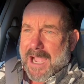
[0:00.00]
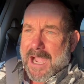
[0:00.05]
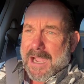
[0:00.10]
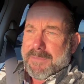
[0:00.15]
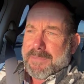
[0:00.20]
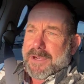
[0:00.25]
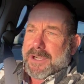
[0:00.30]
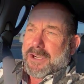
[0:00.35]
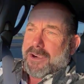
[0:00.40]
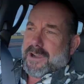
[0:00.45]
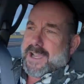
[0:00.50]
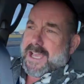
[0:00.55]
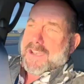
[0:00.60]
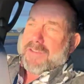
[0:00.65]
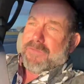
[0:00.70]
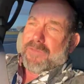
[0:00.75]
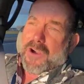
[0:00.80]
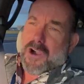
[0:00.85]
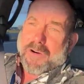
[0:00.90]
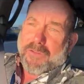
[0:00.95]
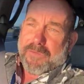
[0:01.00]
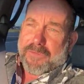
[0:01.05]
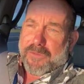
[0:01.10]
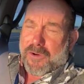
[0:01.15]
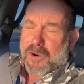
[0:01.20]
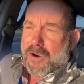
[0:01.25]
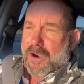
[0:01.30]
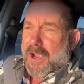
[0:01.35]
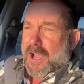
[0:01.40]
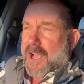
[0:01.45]
I'm going to go ahead and vote
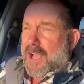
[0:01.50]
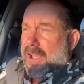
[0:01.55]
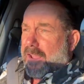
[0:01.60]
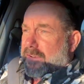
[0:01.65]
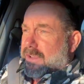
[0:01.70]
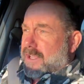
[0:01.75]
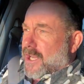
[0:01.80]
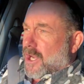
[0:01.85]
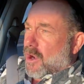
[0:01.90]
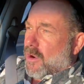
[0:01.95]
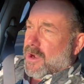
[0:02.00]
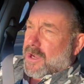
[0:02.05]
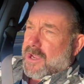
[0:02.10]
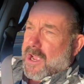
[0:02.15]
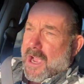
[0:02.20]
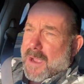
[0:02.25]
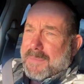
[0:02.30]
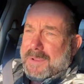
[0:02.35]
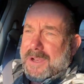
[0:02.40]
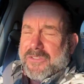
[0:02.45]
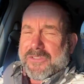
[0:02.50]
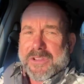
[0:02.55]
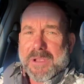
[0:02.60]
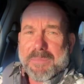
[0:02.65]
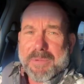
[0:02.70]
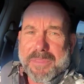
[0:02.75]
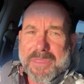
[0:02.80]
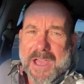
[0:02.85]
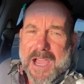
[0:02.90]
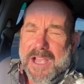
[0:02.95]
for a communist
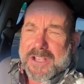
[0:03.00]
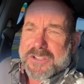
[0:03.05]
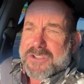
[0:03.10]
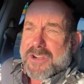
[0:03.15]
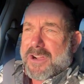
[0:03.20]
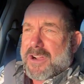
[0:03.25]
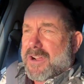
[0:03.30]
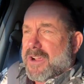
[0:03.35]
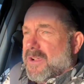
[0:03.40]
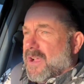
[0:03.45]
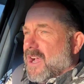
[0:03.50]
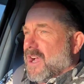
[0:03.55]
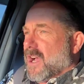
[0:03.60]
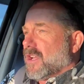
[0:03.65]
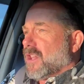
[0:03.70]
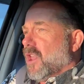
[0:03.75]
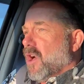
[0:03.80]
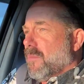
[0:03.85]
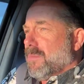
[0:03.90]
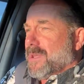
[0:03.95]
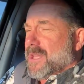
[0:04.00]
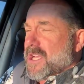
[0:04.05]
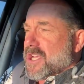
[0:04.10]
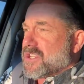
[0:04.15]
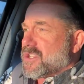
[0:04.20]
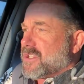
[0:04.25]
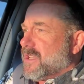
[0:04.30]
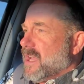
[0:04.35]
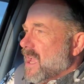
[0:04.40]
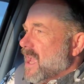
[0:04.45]
sympathizer, a
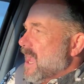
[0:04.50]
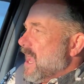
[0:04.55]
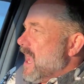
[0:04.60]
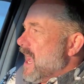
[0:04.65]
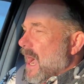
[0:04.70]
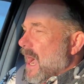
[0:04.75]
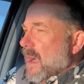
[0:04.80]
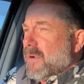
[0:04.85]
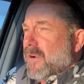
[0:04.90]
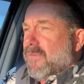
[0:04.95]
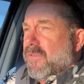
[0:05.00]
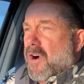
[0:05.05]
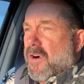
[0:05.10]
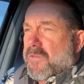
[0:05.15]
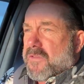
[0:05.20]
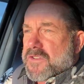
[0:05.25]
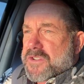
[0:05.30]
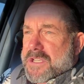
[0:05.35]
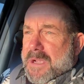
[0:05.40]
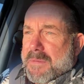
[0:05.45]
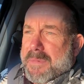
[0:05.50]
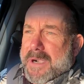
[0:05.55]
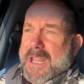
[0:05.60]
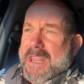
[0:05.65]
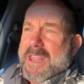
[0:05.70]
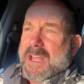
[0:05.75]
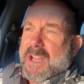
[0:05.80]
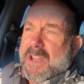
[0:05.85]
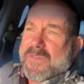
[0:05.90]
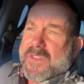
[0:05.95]
globalist. I'm going to vote for
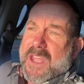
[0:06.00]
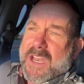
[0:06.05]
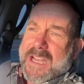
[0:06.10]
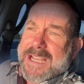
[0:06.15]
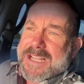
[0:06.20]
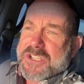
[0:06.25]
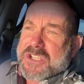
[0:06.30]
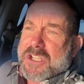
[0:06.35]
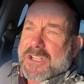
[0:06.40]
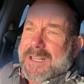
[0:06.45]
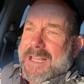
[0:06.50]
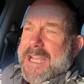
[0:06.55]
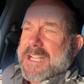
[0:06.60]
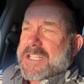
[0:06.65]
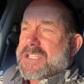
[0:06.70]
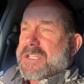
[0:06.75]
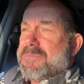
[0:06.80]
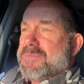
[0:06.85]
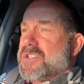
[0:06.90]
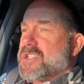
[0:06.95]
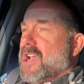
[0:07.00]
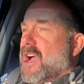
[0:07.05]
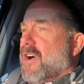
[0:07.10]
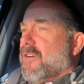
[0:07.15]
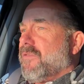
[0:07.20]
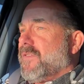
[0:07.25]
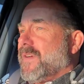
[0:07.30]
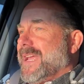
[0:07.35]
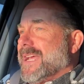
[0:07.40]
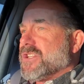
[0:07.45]
somebody that insulates
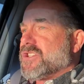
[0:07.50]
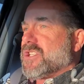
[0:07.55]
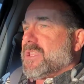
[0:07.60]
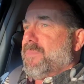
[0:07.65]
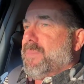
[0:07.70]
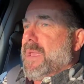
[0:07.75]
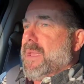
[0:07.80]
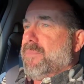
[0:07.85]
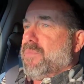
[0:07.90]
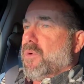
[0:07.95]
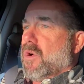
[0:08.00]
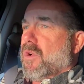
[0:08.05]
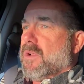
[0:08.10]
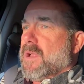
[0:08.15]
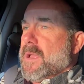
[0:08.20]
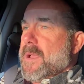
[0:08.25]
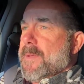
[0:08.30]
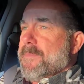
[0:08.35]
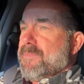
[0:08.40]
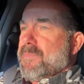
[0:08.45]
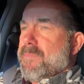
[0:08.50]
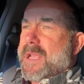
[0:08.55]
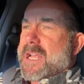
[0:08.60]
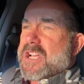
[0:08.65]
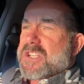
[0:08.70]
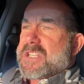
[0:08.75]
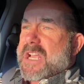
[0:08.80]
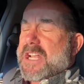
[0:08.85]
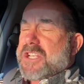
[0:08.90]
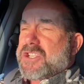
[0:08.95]
himself against the people,
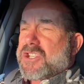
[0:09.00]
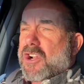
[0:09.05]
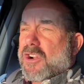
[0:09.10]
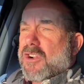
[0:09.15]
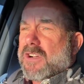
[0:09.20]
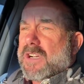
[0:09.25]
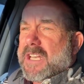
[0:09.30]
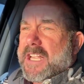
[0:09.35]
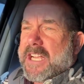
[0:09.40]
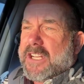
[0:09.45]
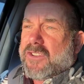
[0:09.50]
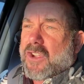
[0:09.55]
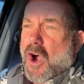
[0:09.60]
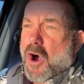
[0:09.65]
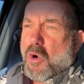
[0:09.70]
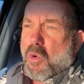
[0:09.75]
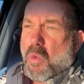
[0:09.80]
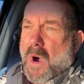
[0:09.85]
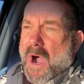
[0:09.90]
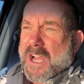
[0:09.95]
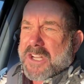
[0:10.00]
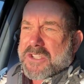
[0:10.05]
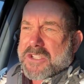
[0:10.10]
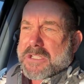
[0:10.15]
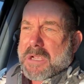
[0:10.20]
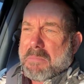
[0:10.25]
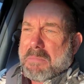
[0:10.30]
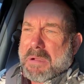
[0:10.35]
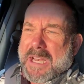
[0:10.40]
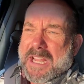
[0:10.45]
because I certainly don't
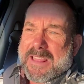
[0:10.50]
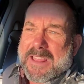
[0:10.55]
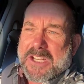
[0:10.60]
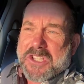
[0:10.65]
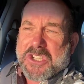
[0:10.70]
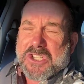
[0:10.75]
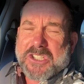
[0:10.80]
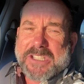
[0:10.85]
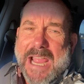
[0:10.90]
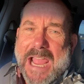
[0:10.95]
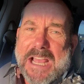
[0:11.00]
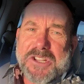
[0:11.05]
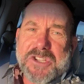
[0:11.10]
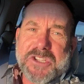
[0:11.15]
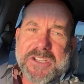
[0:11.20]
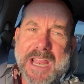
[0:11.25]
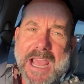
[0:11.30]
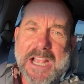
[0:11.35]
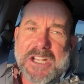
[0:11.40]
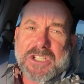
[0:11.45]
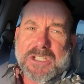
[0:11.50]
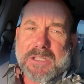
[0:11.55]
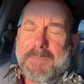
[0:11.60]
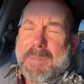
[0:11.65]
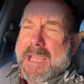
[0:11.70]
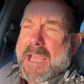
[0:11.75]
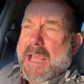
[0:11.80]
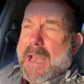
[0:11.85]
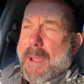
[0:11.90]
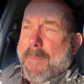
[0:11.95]
want somebody that stands next
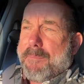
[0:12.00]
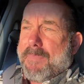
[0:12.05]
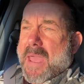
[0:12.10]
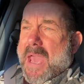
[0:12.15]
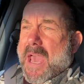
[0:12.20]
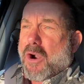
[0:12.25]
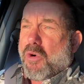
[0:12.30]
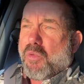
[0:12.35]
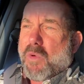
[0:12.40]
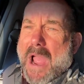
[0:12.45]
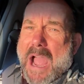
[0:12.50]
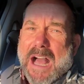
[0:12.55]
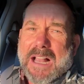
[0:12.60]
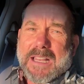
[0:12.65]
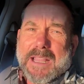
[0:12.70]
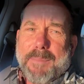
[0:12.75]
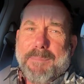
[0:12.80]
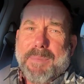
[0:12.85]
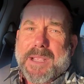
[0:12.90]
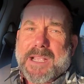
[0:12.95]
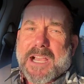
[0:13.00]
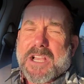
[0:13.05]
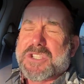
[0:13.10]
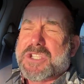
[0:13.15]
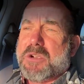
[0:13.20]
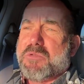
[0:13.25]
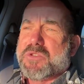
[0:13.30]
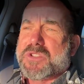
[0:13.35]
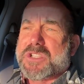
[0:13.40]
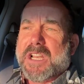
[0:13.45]
to me at a rally
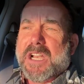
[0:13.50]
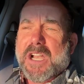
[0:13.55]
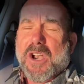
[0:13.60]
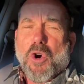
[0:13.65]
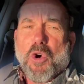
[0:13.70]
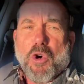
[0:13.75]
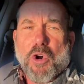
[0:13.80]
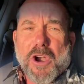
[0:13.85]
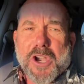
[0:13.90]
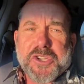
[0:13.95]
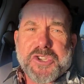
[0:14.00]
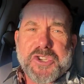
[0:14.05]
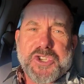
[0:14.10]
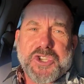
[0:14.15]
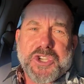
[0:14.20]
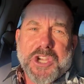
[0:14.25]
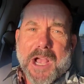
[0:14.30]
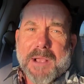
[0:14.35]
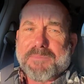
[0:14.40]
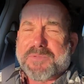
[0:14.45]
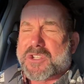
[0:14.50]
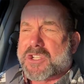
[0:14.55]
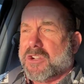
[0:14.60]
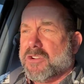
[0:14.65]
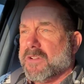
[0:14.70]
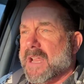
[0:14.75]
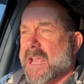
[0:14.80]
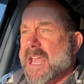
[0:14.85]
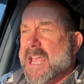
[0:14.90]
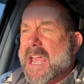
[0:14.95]
because he was in an orange
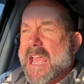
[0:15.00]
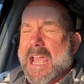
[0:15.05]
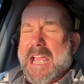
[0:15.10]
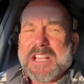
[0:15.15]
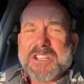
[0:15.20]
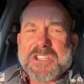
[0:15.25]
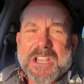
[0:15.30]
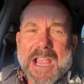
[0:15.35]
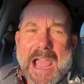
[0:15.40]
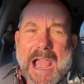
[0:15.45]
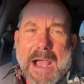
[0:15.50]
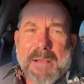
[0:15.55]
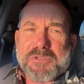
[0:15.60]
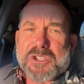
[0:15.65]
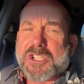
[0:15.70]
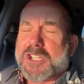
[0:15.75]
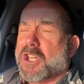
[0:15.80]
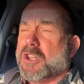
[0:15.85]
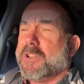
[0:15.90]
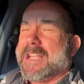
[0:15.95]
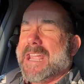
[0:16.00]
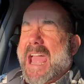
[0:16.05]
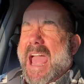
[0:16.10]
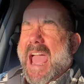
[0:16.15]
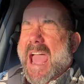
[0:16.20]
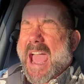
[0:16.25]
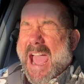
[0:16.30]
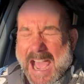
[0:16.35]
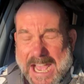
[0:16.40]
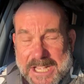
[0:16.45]
jumpsuit. It's absolutely
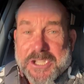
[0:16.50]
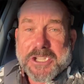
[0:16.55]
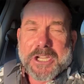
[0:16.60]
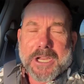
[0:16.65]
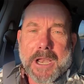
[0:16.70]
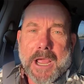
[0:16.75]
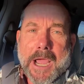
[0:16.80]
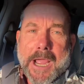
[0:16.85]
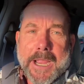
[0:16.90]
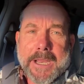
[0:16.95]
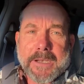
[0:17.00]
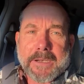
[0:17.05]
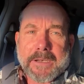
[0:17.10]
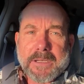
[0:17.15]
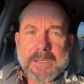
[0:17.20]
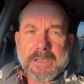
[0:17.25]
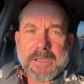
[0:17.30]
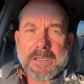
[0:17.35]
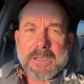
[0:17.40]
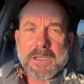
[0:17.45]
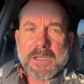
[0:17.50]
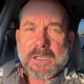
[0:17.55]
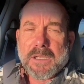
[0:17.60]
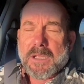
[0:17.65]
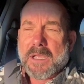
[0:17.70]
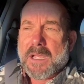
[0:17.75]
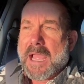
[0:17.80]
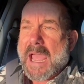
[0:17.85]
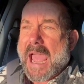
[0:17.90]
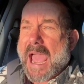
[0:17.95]
asinine.
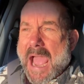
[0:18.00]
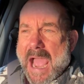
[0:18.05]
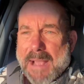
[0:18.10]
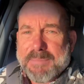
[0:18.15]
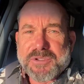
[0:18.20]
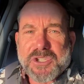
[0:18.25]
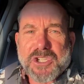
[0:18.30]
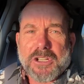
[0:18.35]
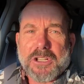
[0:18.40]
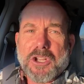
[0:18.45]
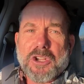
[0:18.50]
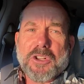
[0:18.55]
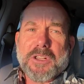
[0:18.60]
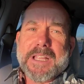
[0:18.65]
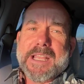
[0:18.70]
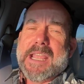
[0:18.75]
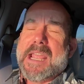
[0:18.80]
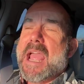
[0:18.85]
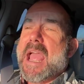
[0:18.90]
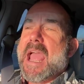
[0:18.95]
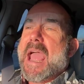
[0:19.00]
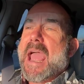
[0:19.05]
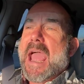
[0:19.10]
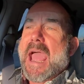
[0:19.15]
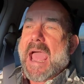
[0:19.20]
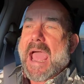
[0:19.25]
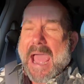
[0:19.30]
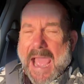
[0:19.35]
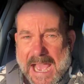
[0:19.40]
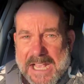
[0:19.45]
Absolutely
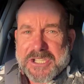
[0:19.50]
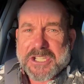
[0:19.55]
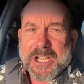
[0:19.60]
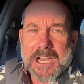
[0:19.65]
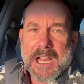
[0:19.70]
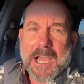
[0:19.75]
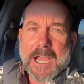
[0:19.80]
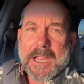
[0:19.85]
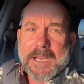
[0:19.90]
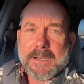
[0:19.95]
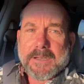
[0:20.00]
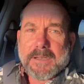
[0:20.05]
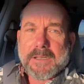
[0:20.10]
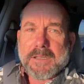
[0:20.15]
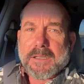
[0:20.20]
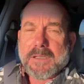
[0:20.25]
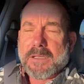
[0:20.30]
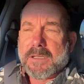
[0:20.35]
asinine.